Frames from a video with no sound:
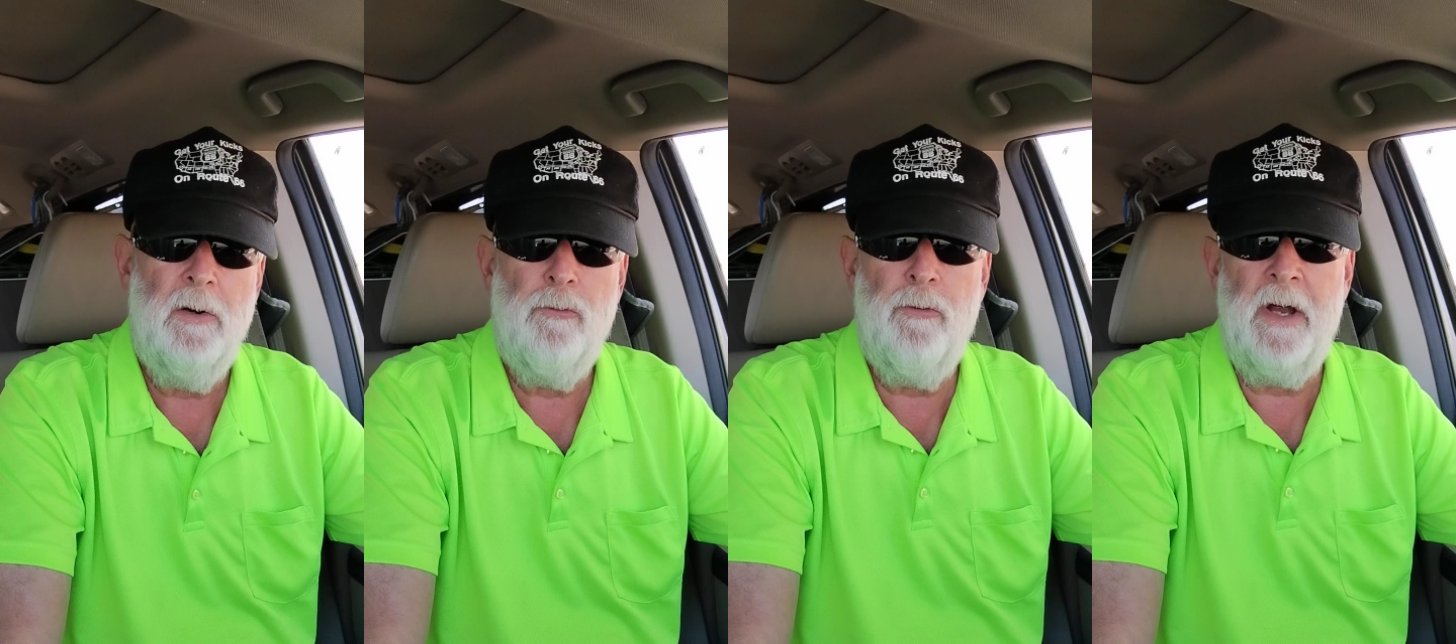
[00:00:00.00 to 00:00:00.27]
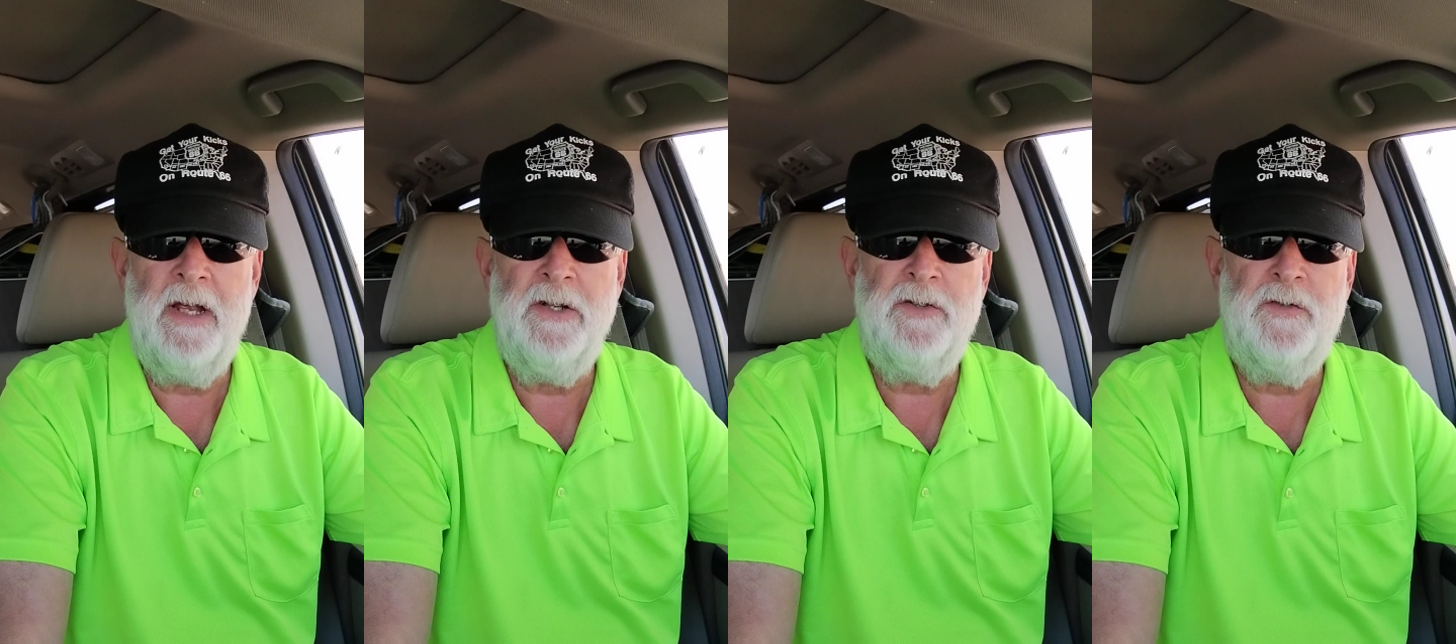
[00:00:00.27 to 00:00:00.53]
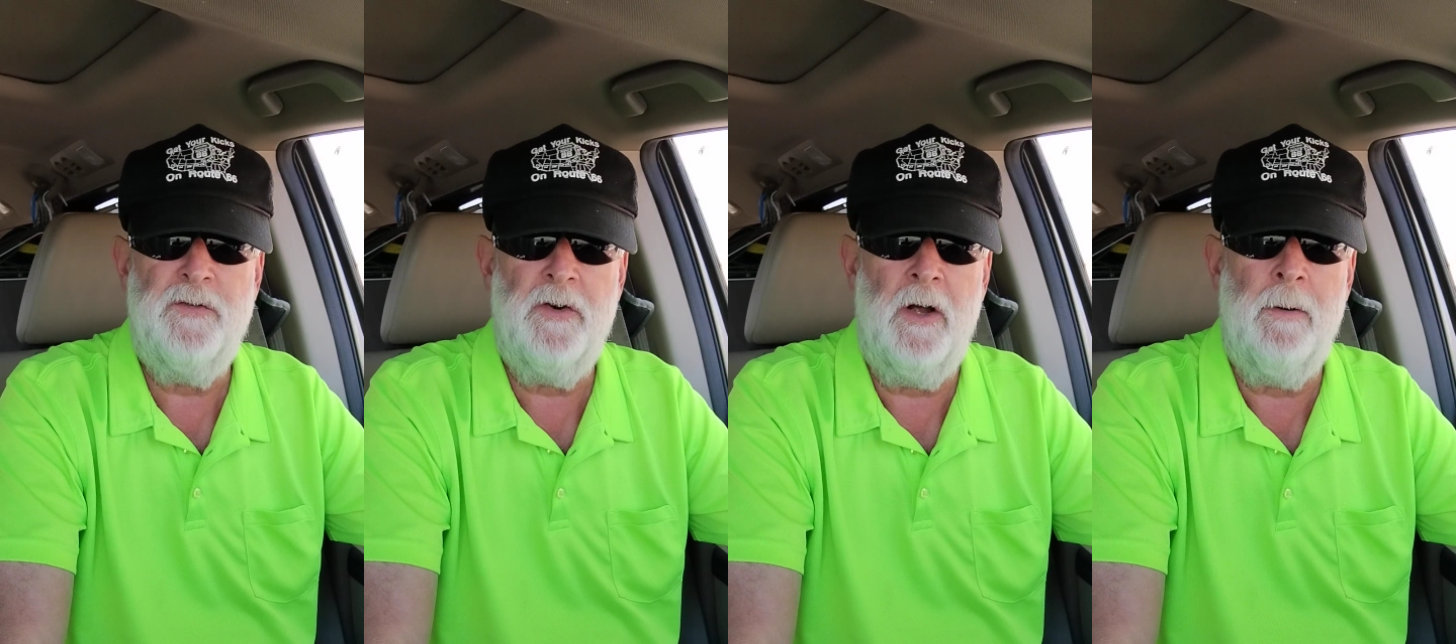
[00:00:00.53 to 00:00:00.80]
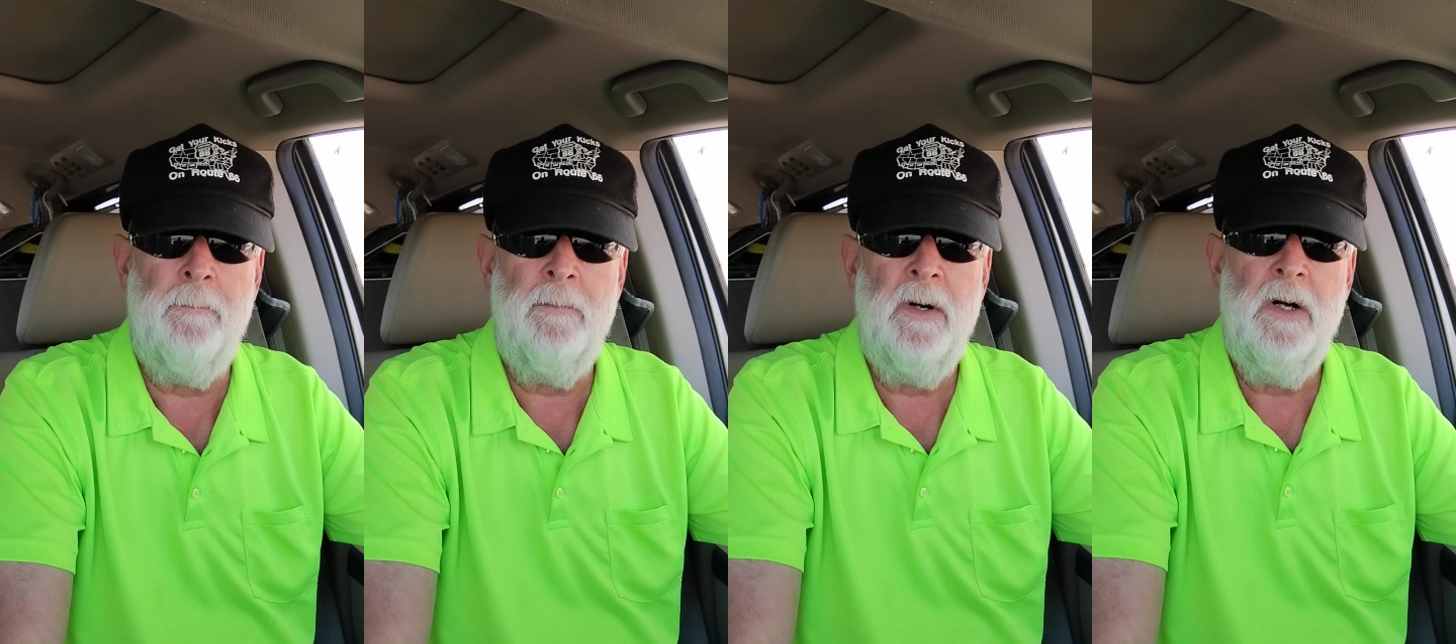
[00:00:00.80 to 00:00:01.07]
range
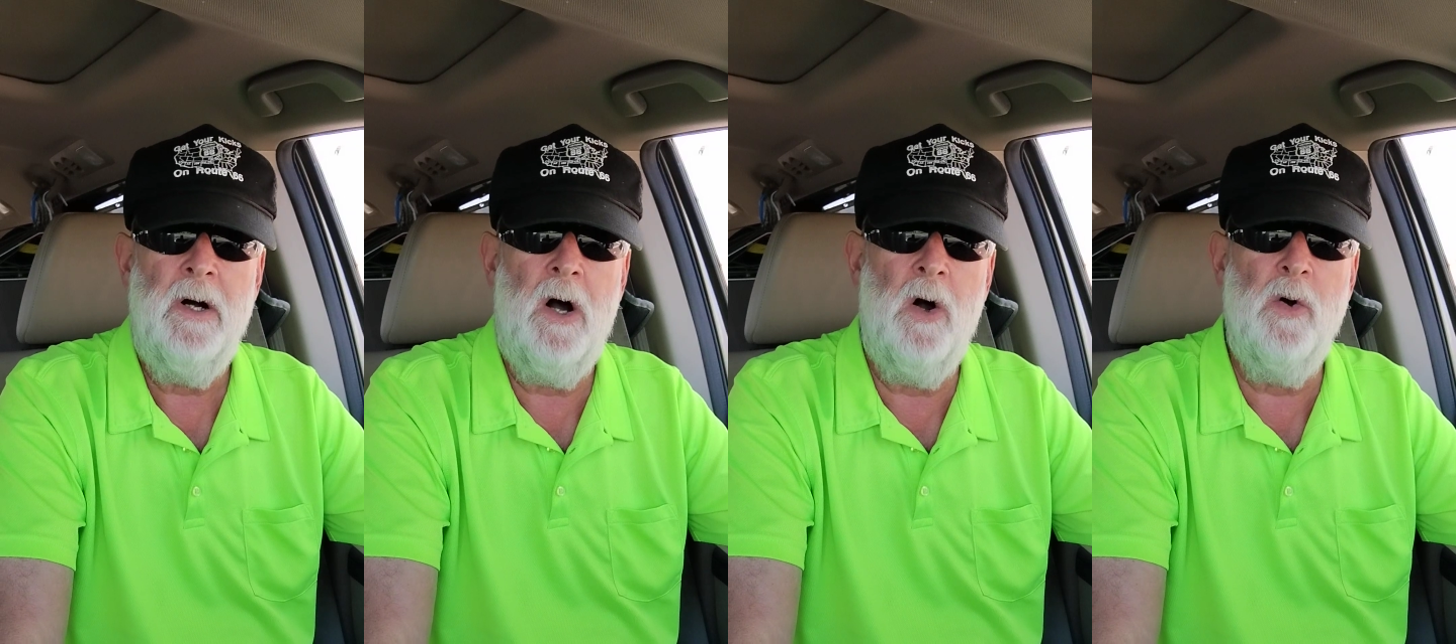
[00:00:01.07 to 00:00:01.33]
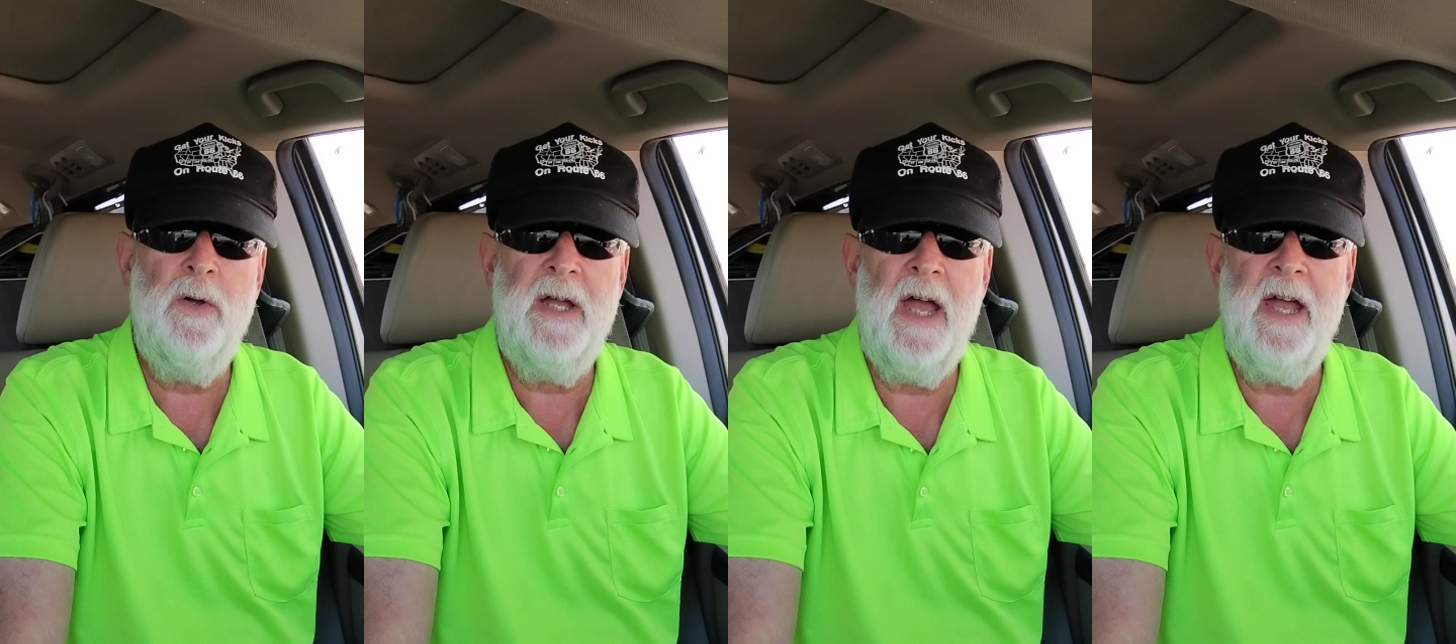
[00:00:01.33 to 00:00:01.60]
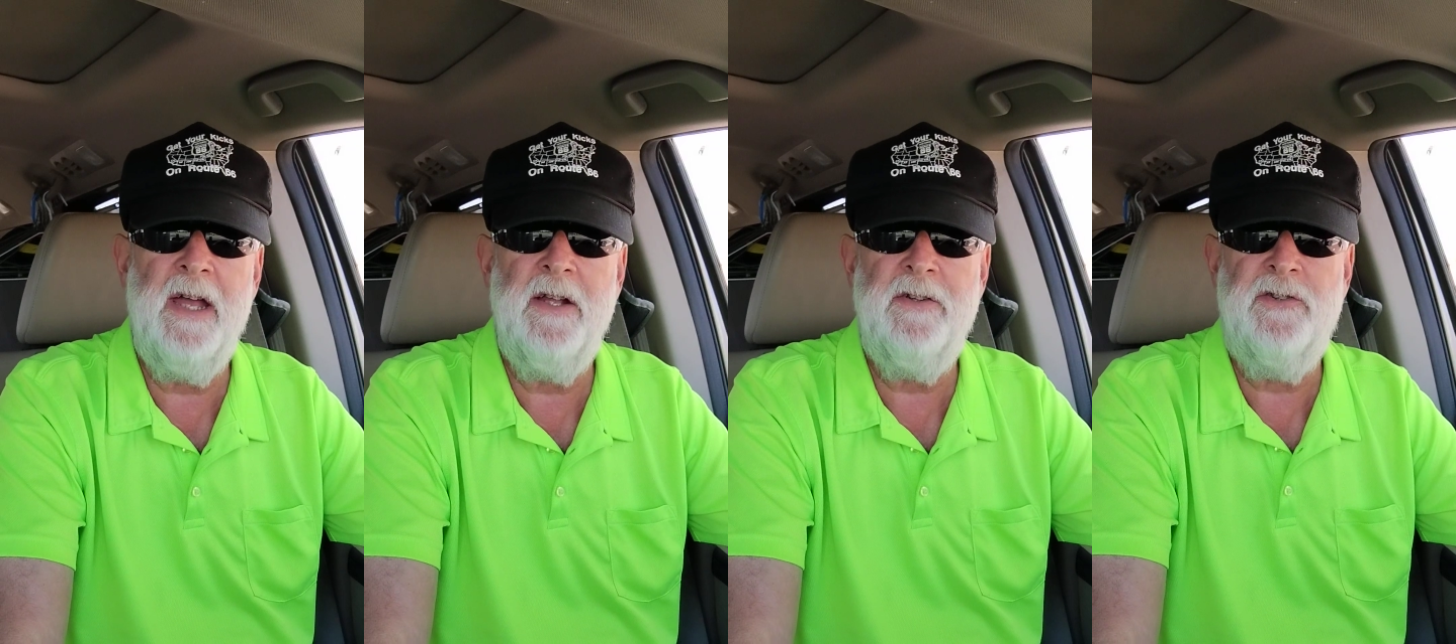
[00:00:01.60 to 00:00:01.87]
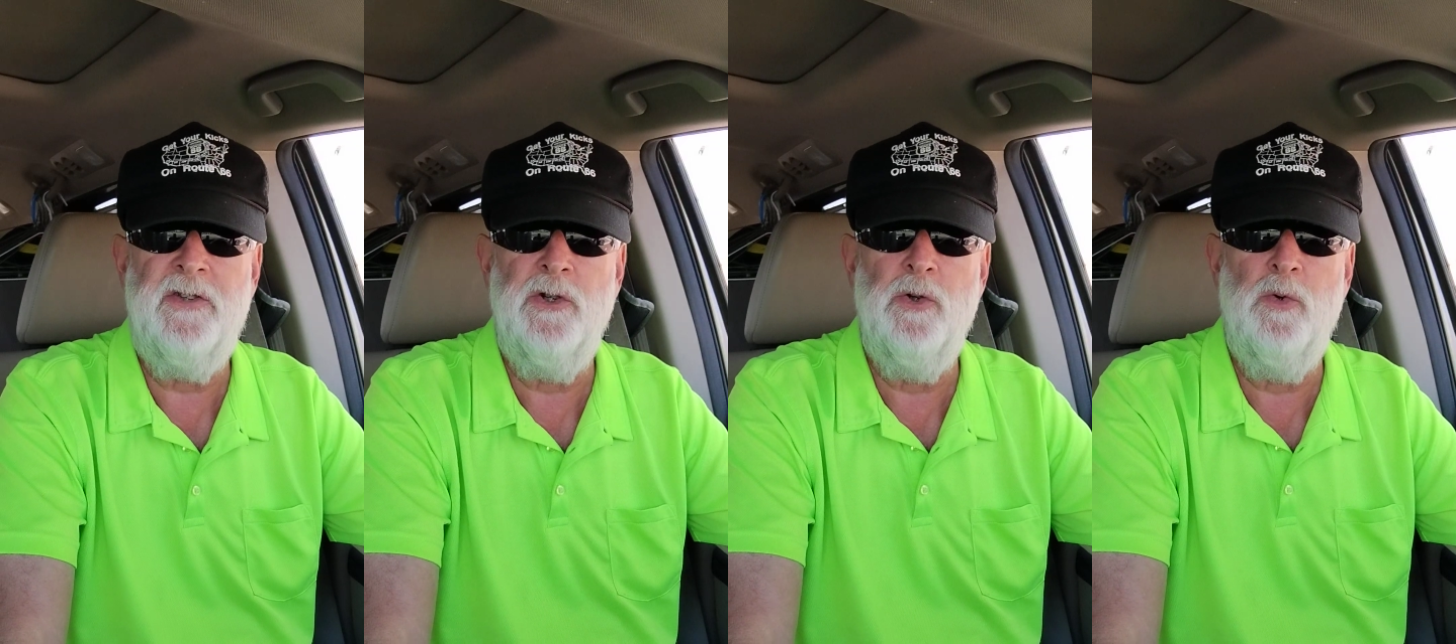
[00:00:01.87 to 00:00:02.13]
from okay
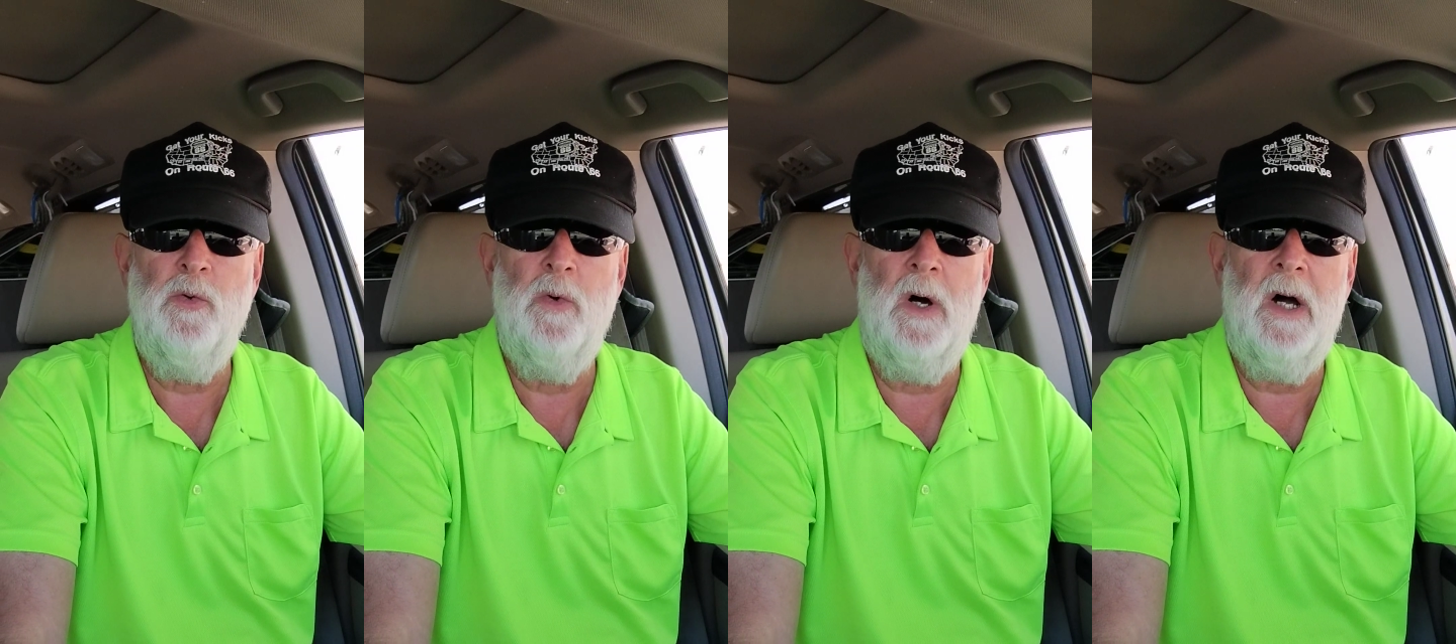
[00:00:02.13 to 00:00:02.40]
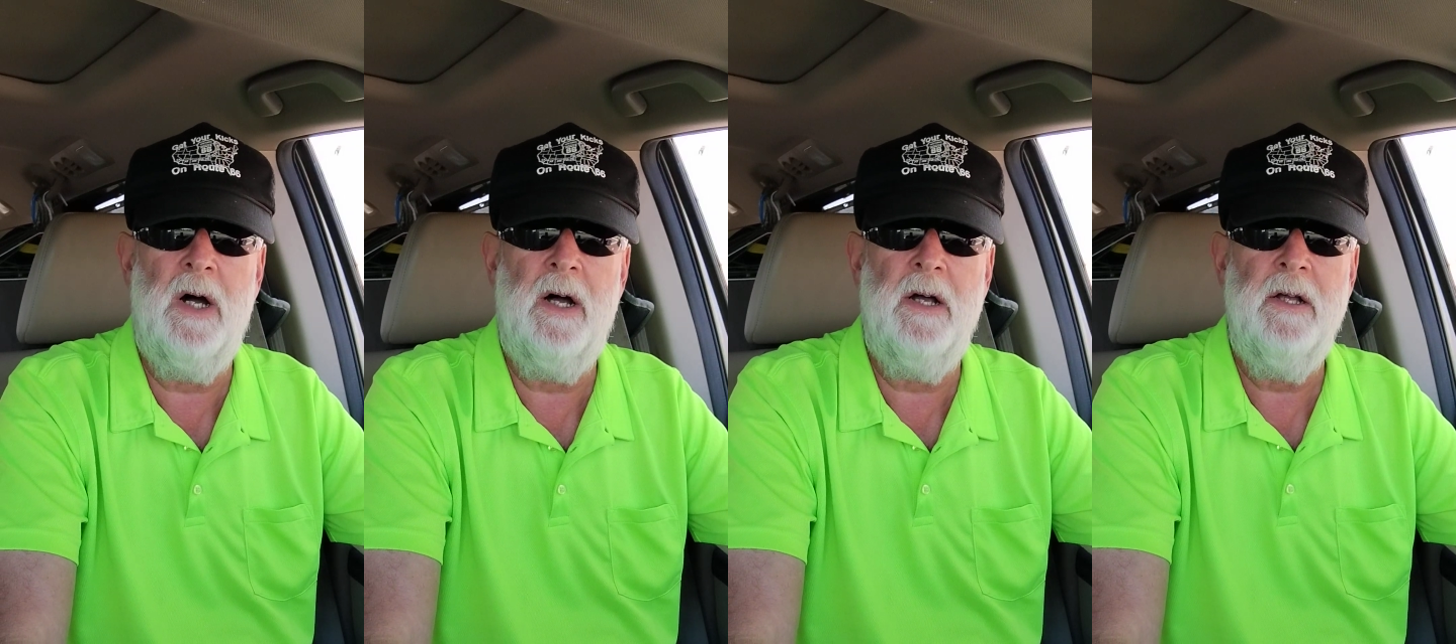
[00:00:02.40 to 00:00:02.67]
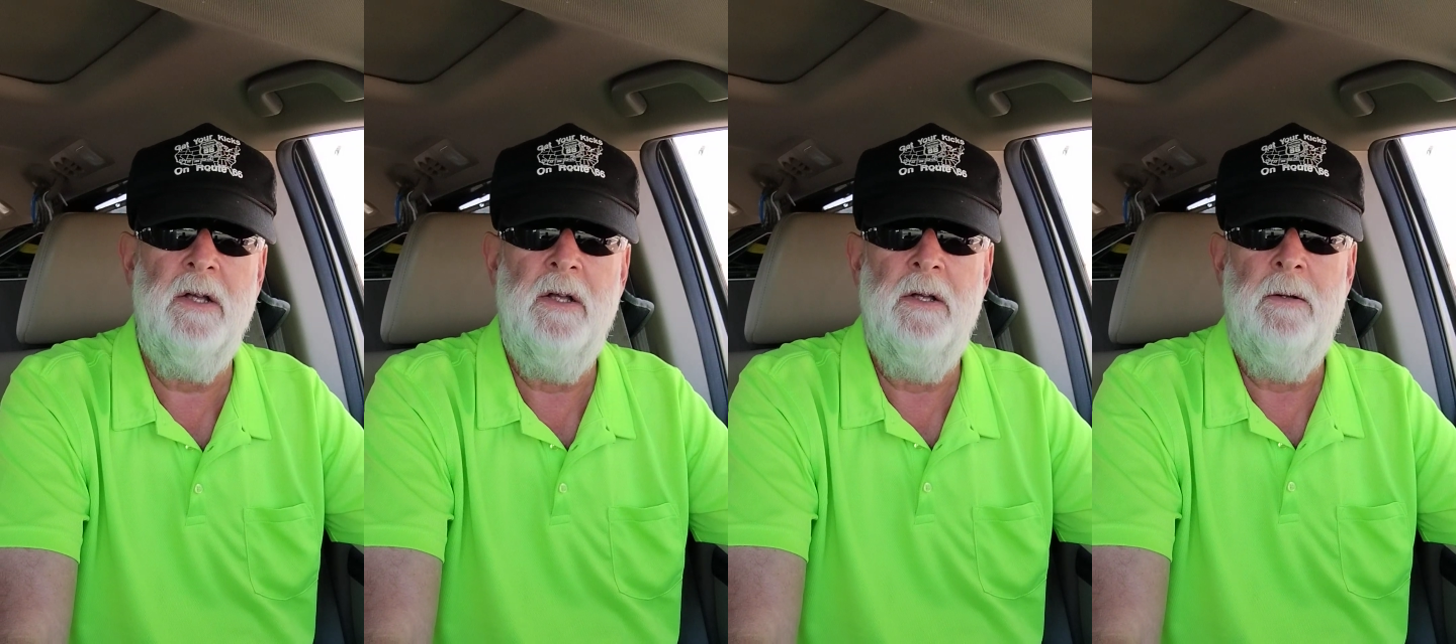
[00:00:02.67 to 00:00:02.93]
to